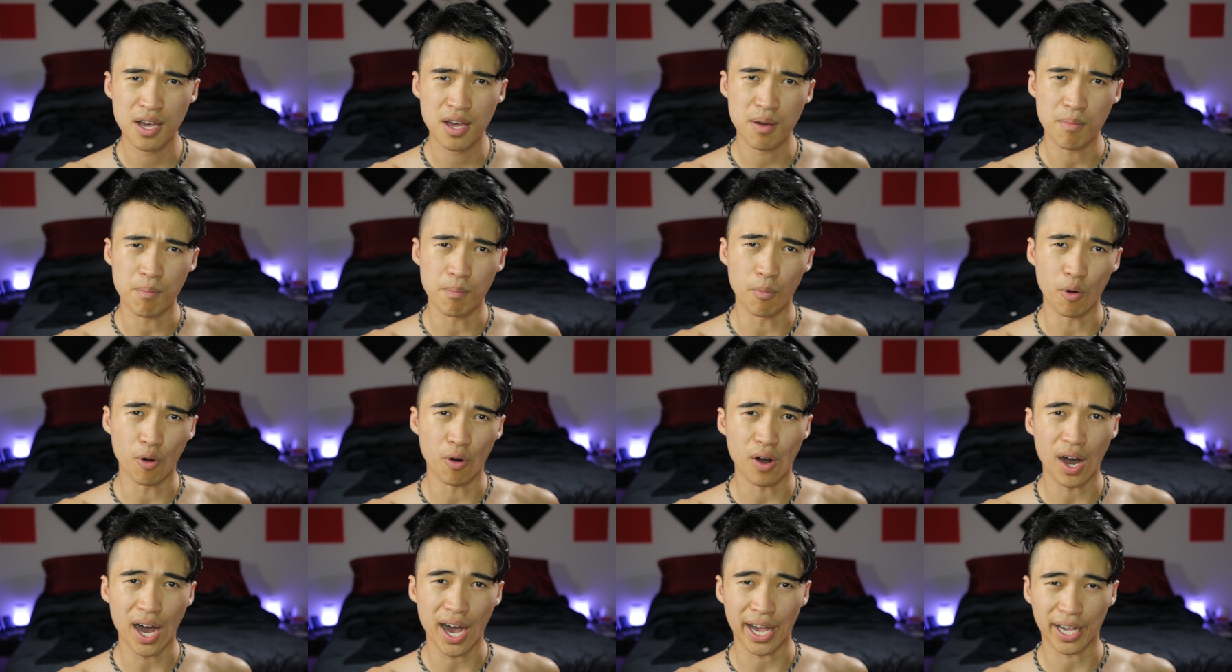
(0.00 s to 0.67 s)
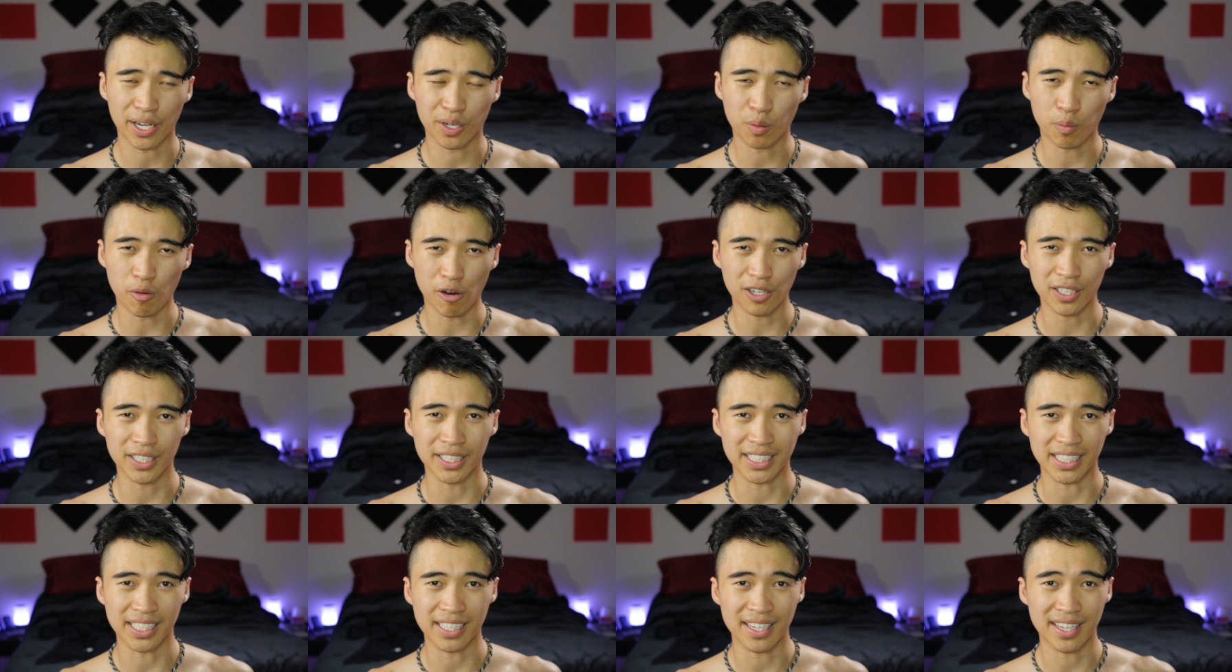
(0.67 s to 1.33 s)
more high
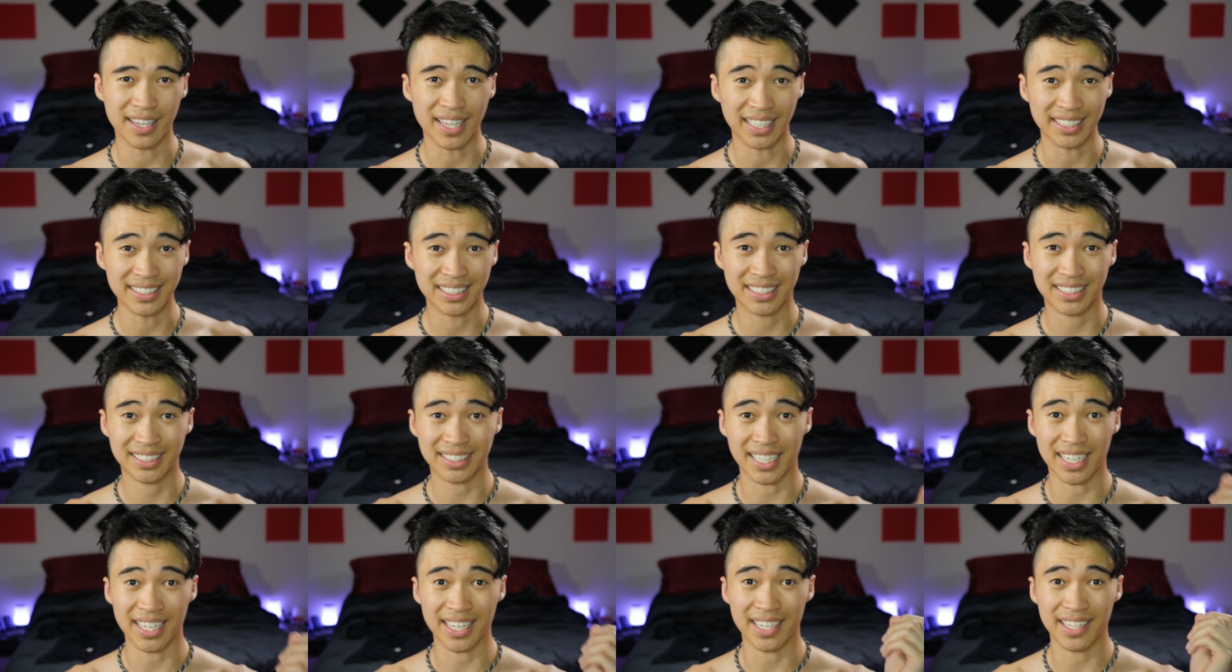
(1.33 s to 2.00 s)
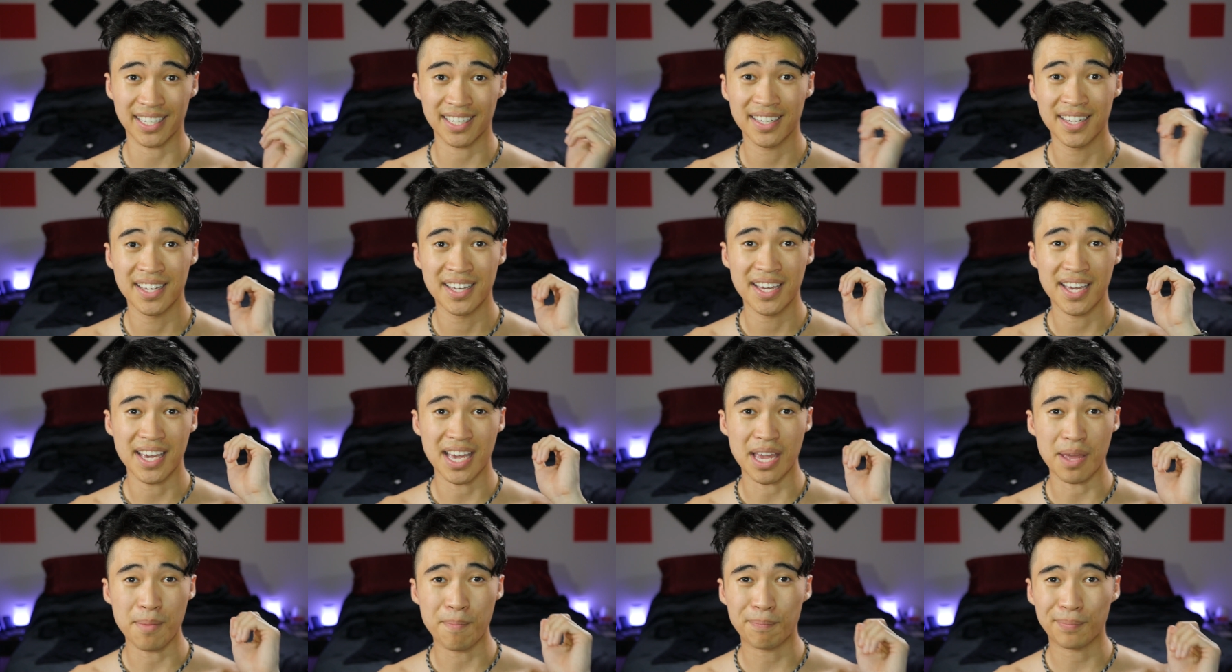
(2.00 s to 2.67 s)
quality than, say,
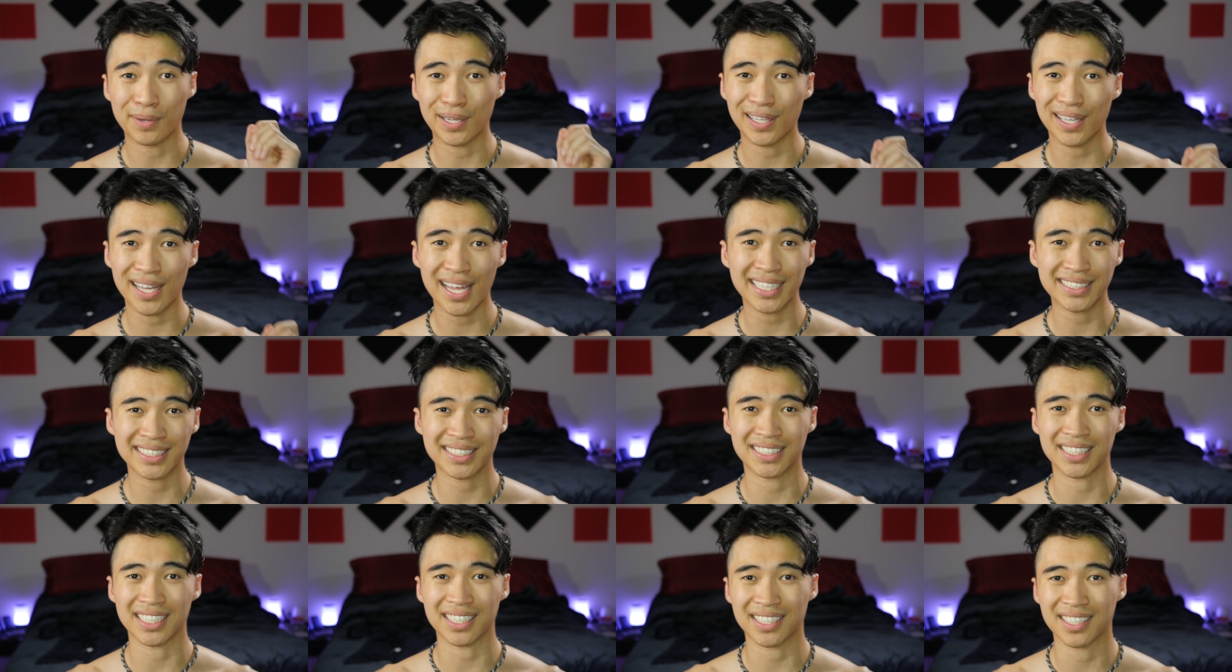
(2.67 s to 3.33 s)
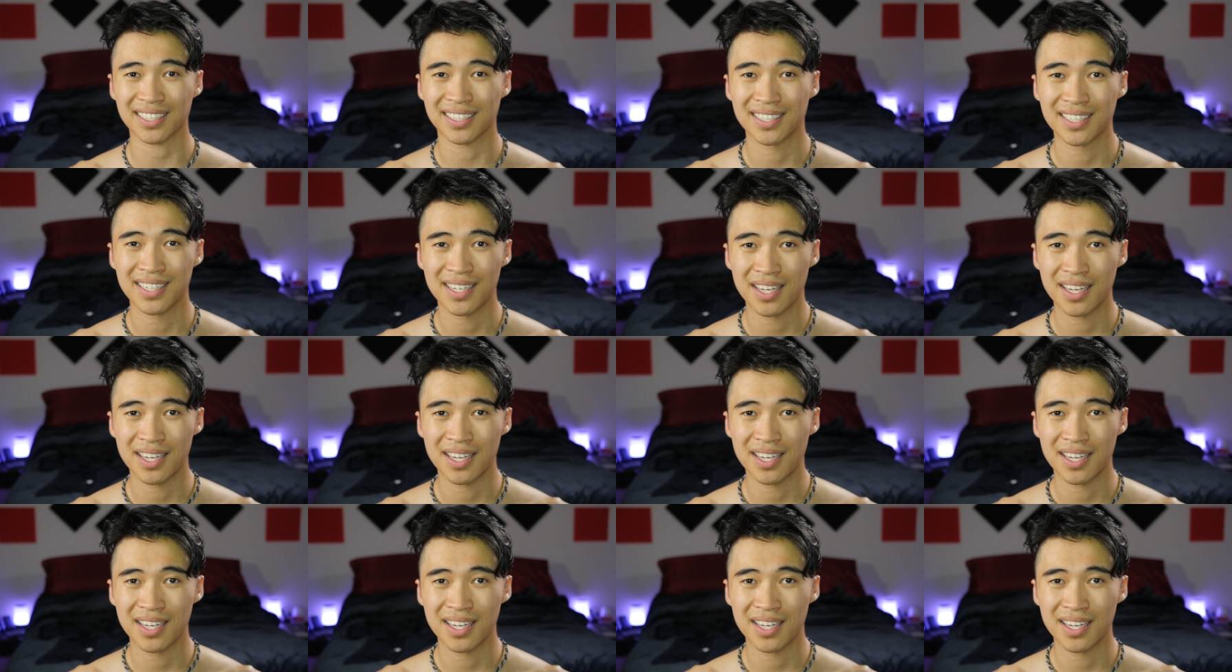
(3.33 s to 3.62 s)
a plastic